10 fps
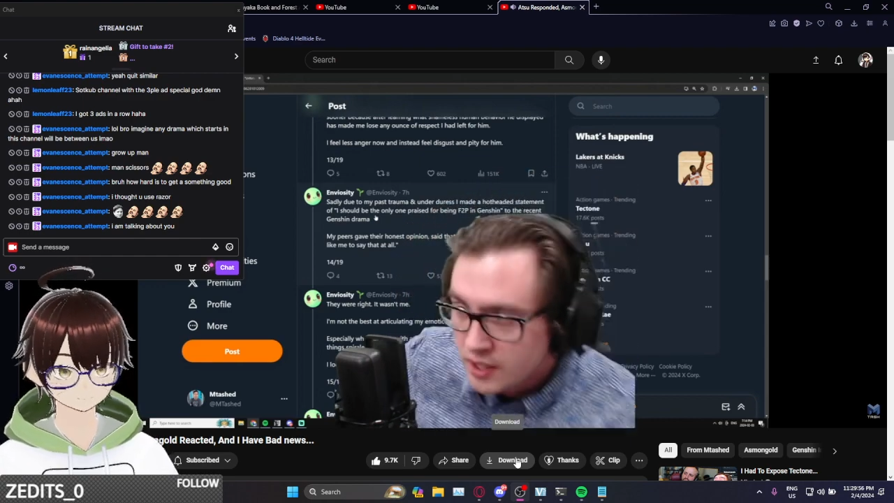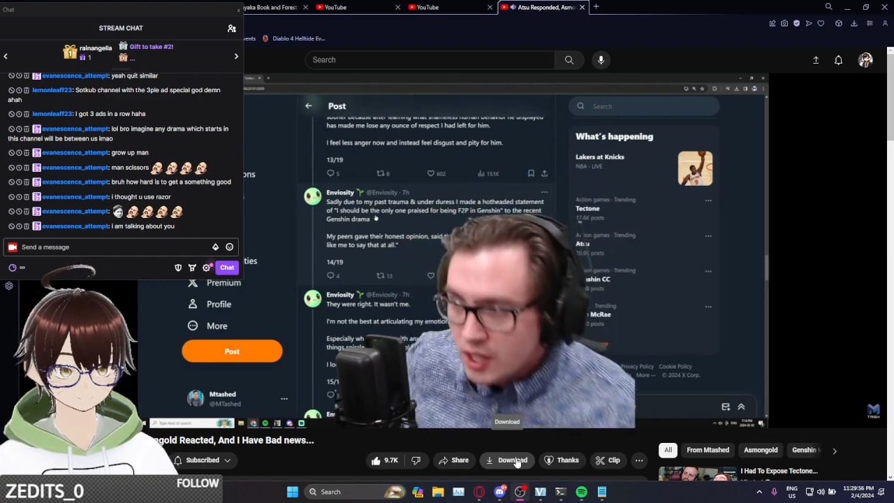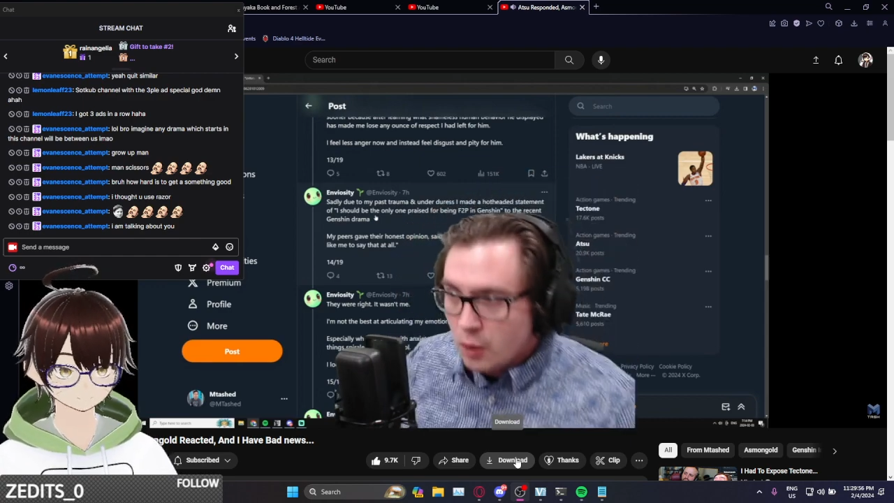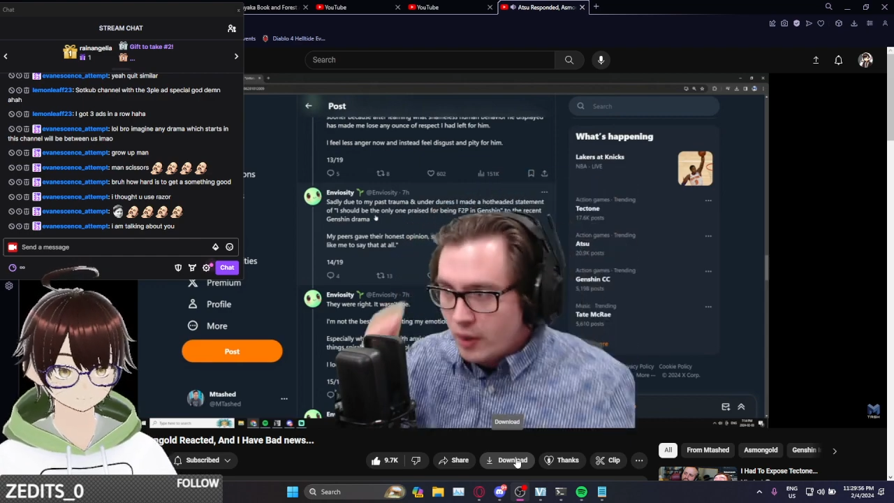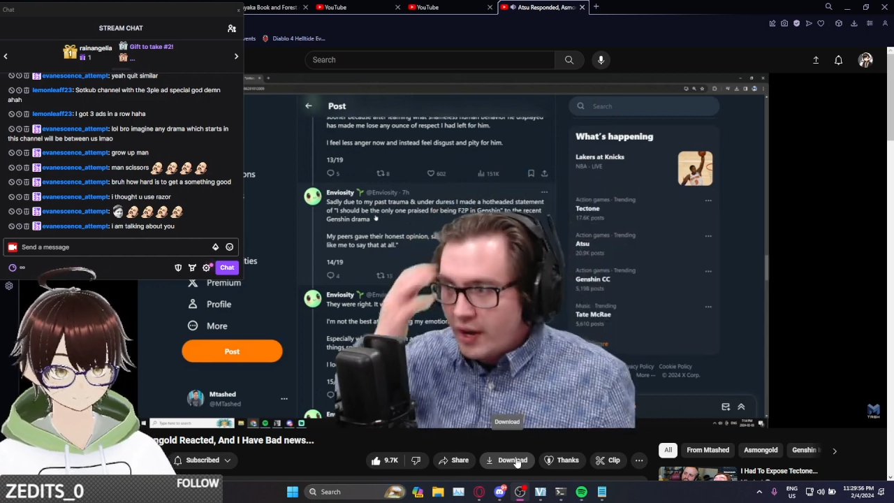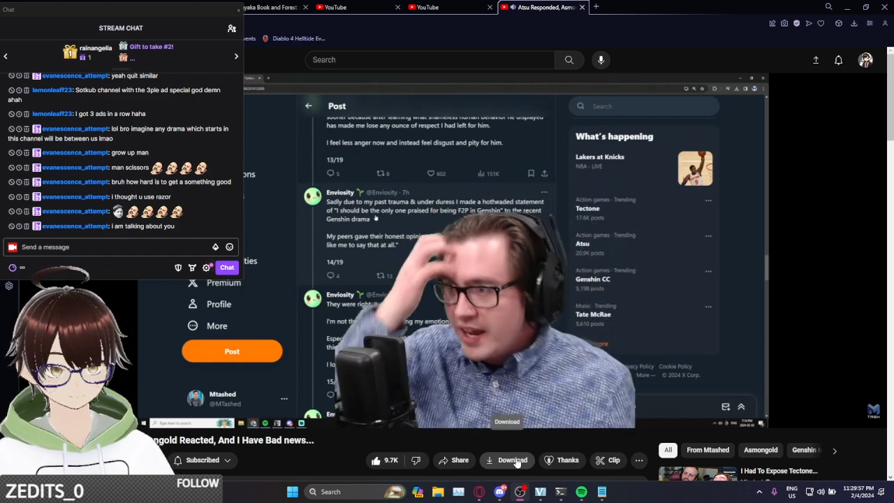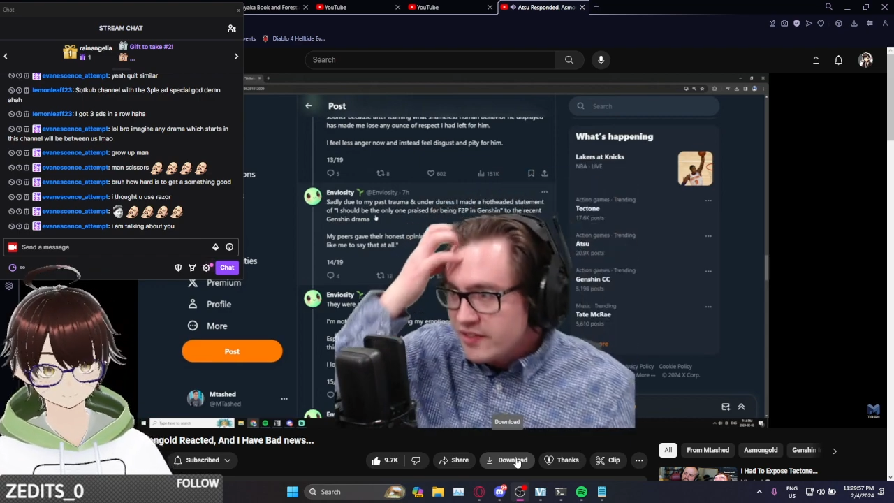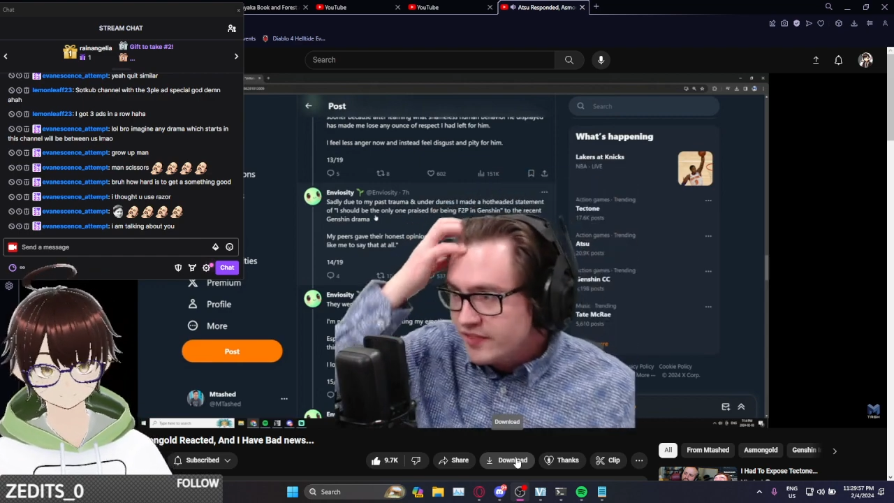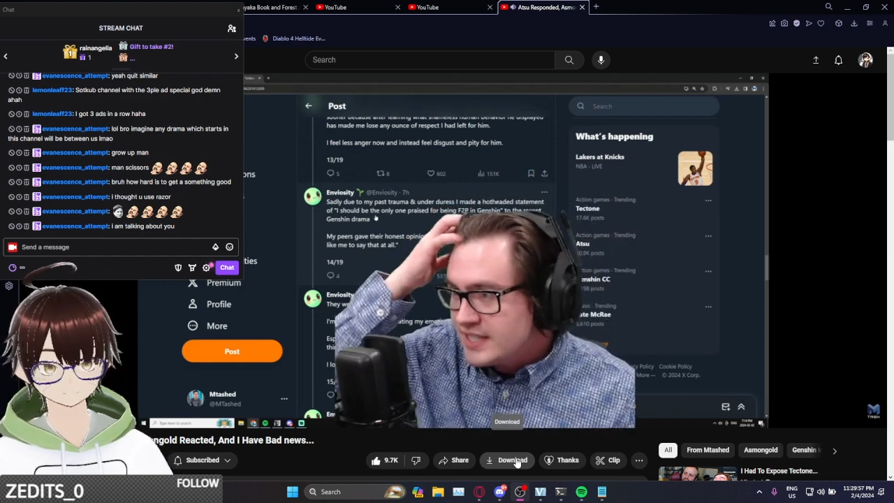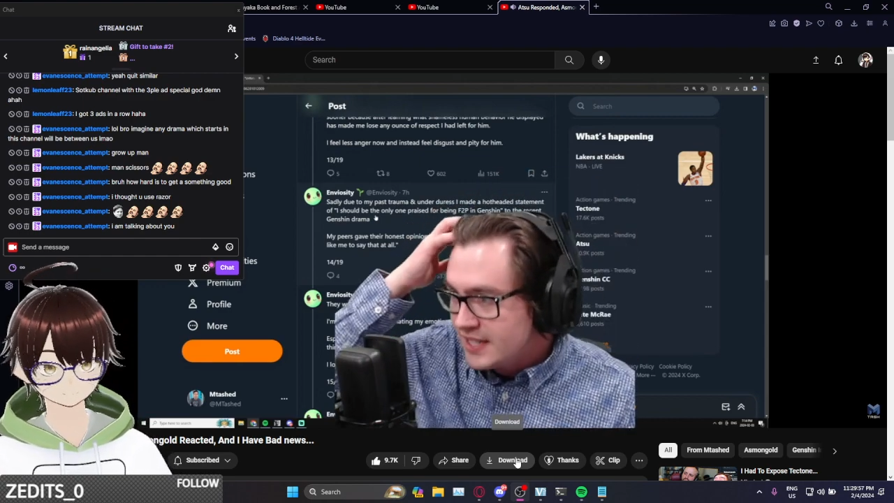where
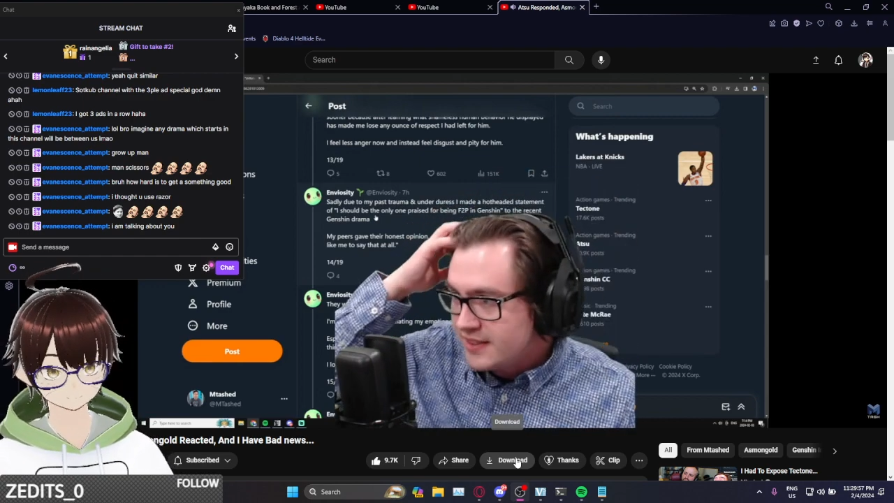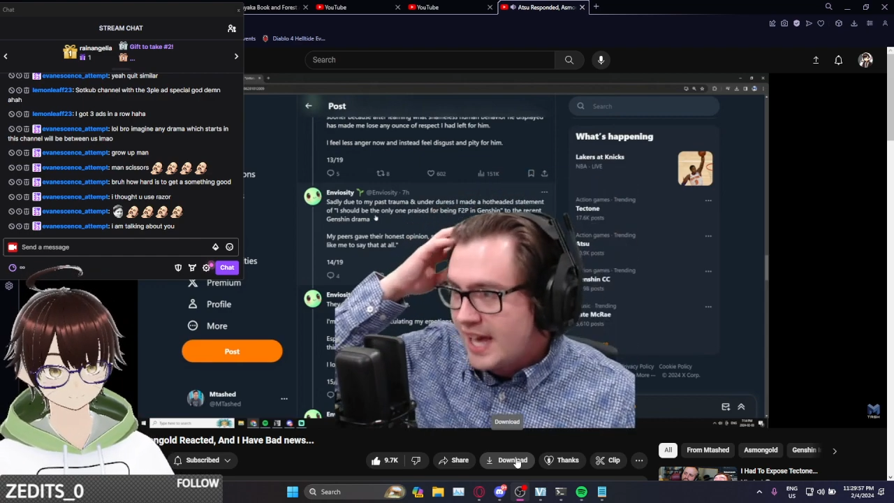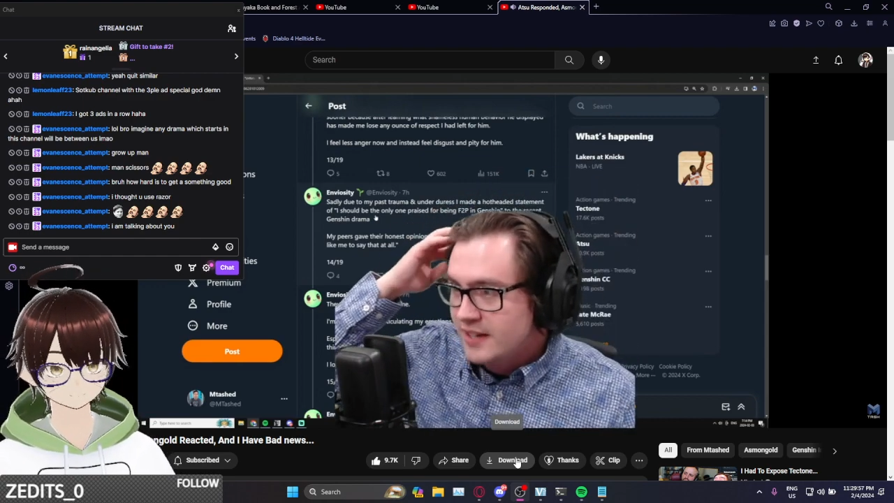Envy did that